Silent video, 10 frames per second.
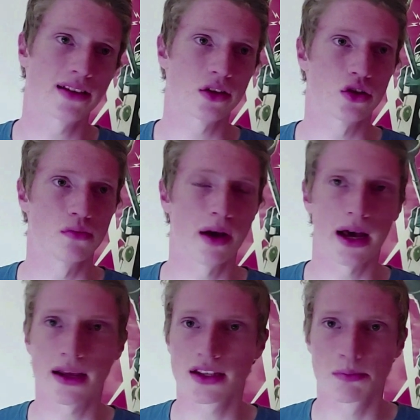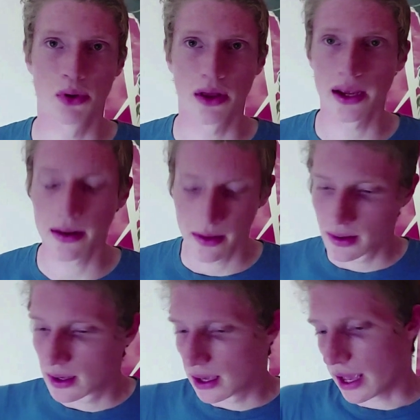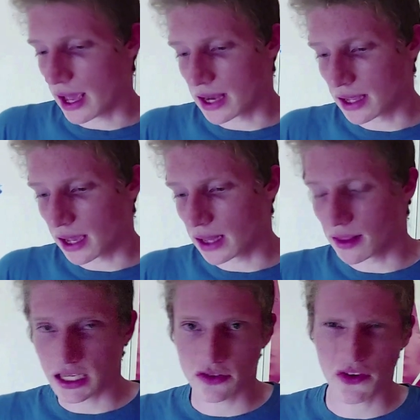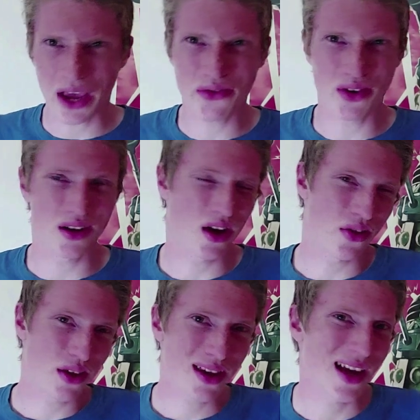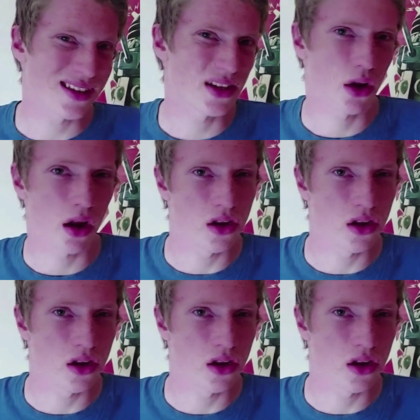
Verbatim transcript: as a two-parter. It's brilliant. And uh, least favourite, I think, has to go